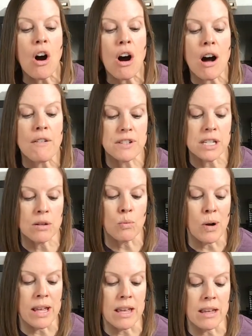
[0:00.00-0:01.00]

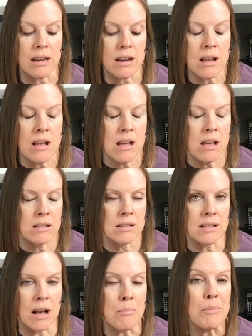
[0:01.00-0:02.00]
often when
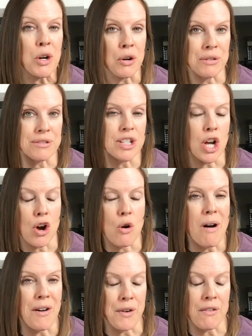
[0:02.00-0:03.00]
some girls
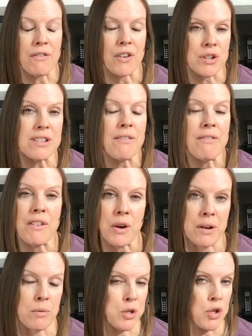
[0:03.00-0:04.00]
go on their first
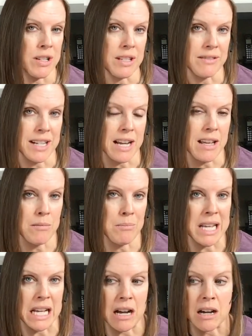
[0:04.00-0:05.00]
very restricted diet
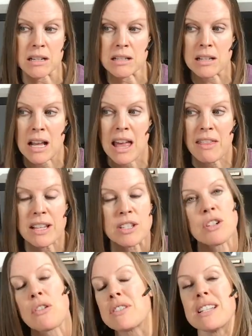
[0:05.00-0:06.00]
because they
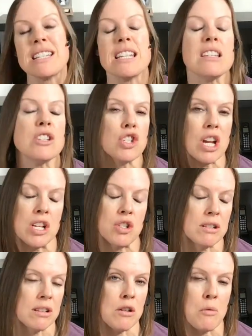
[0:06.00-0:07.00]
start to see these
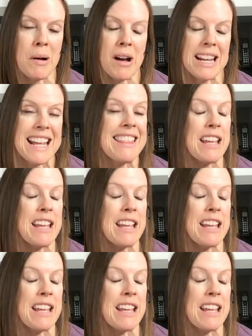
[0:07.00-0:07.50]
changes in their body.